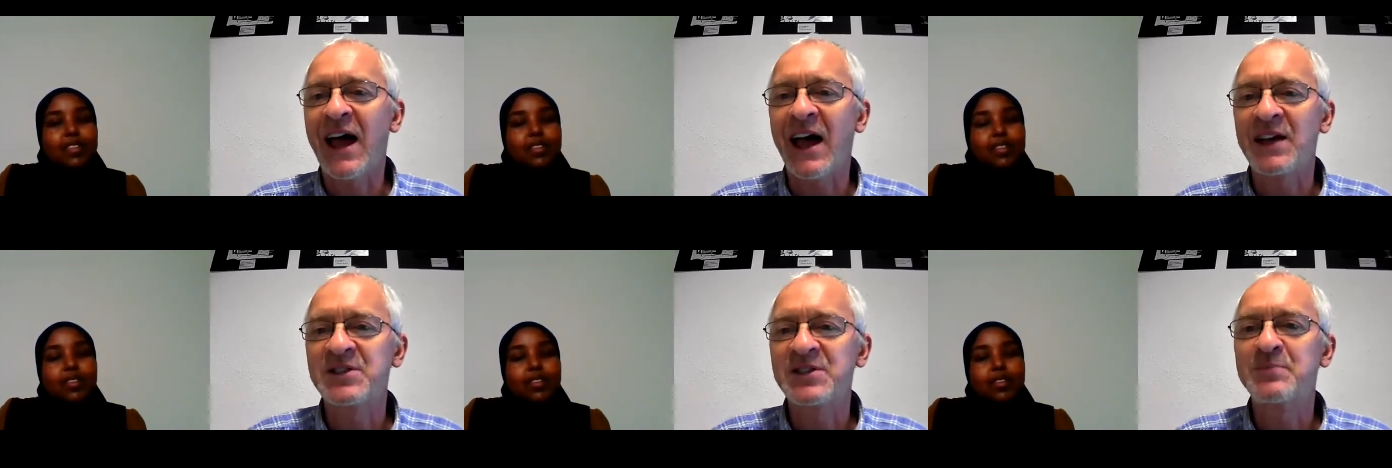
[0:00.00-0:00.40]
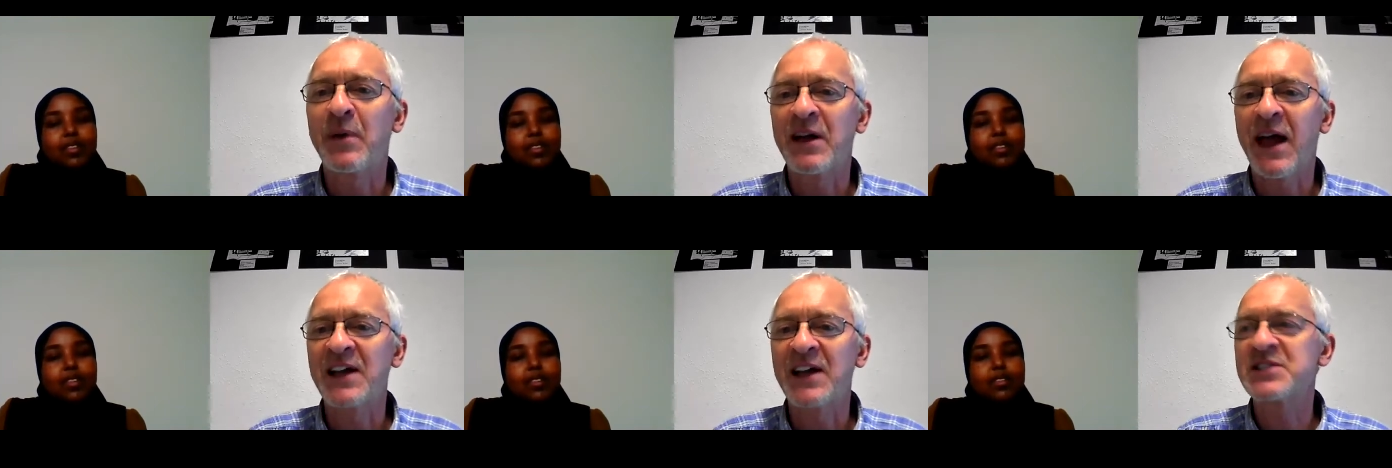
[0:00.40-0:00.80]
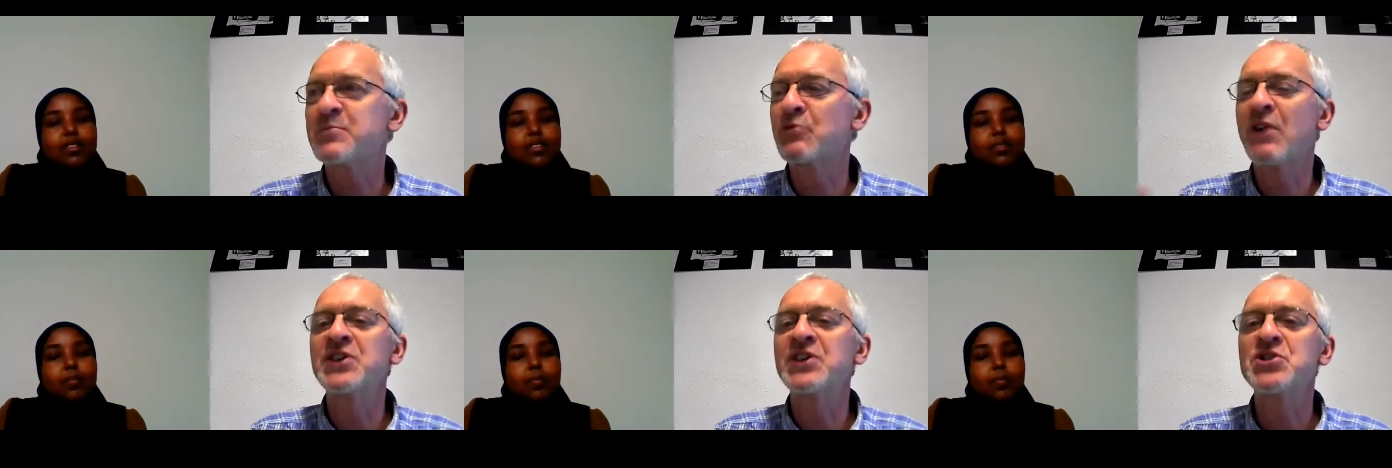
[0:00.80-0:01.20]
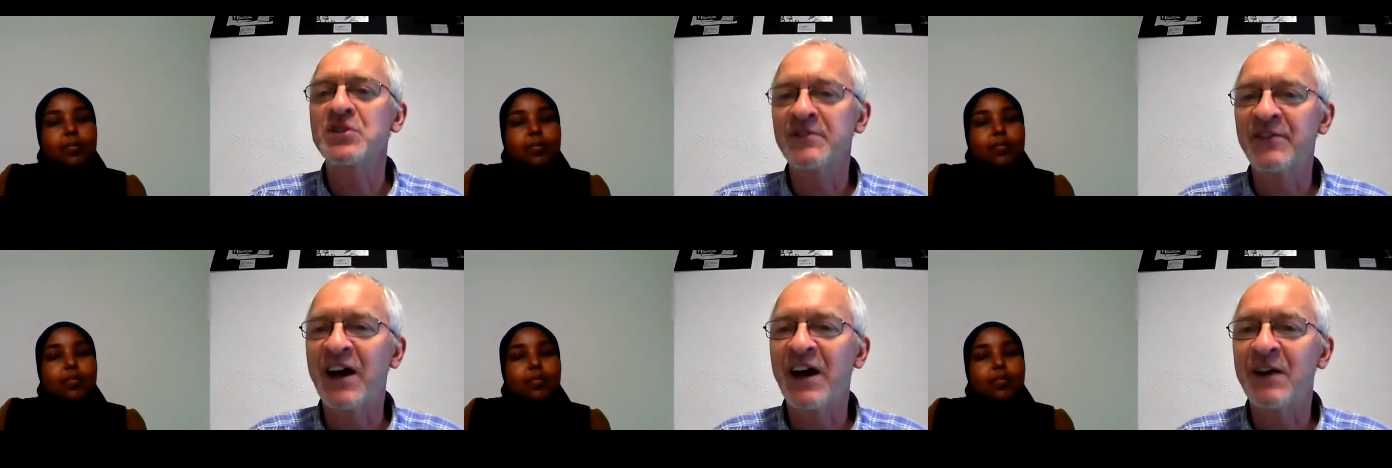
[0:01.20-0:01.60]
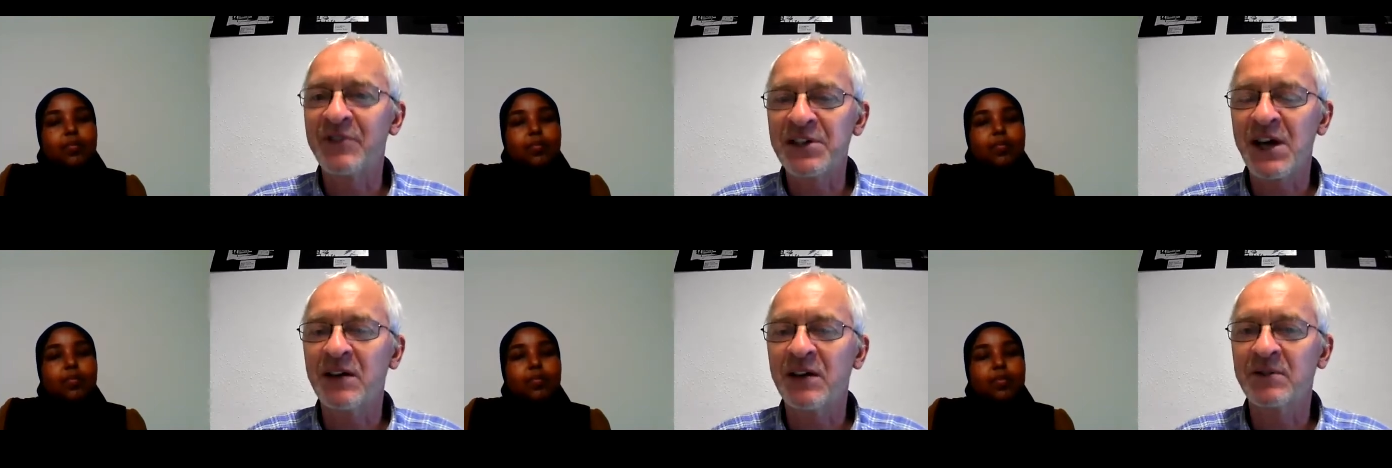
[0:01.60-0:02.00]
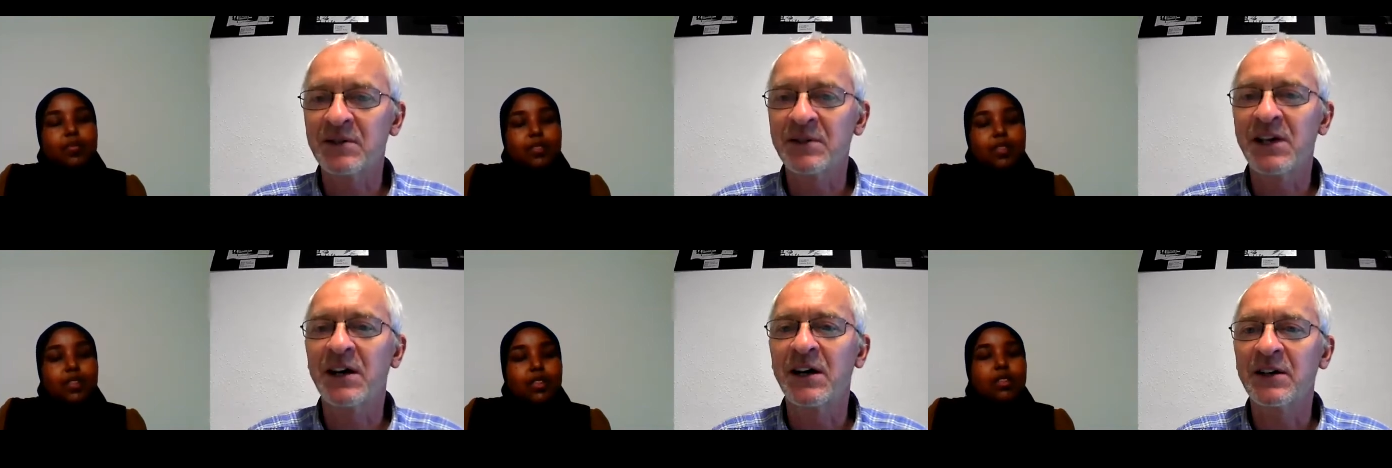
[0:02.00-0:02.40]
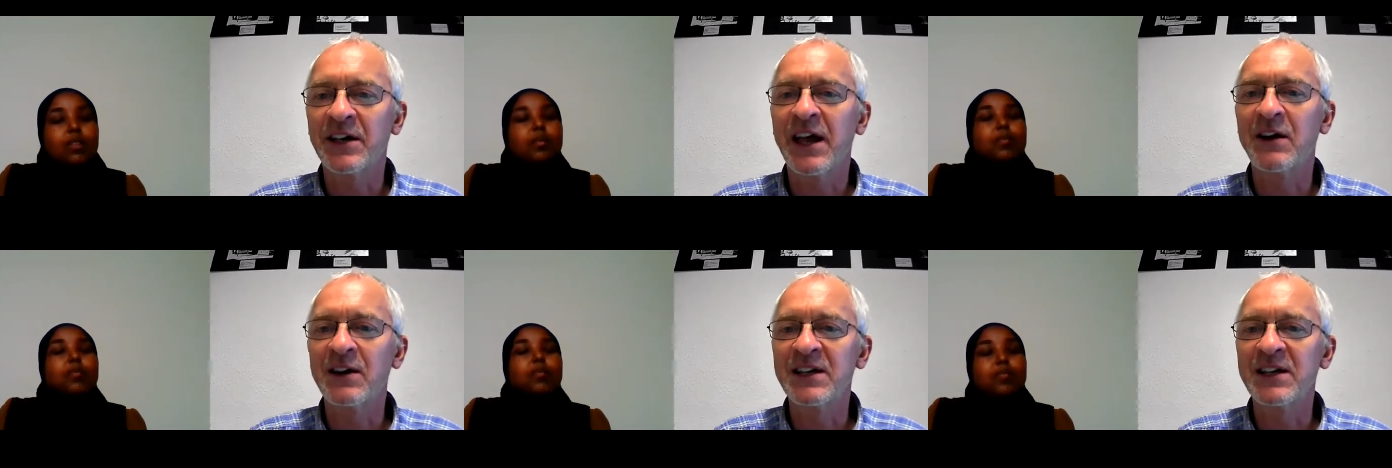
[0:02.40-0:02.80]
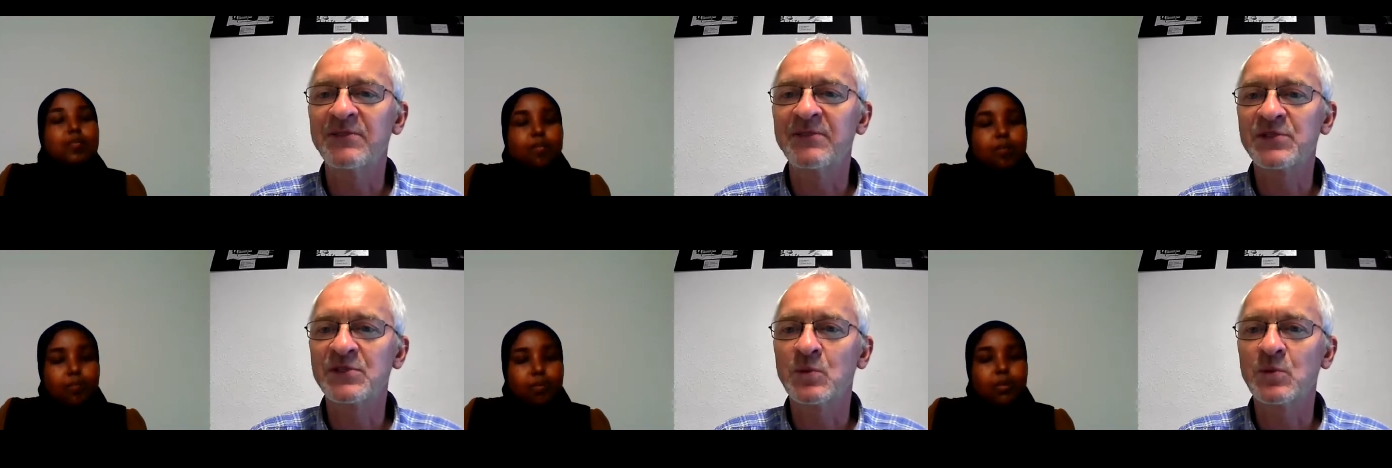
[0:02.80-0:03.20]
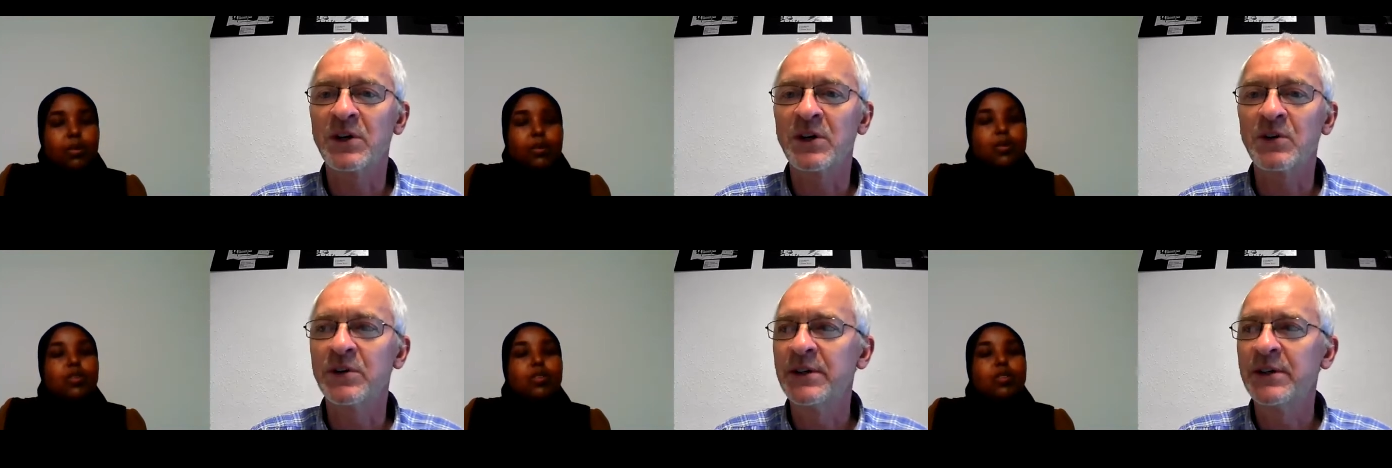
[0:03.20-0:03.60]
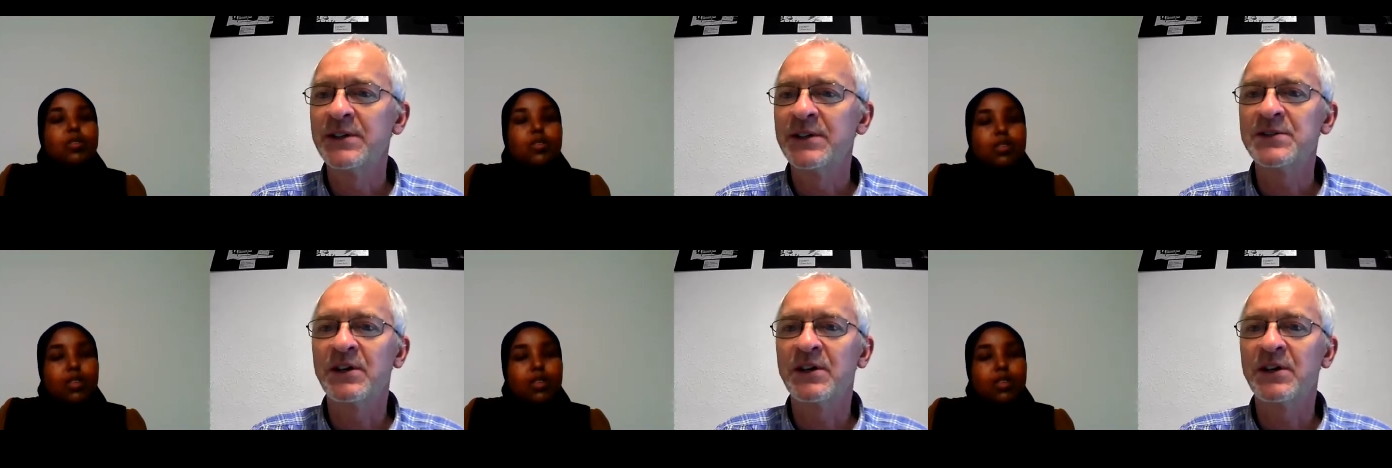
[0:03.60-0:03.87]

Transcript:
Speaker 1: a, aspiration for other young young care leavers as well. Yes.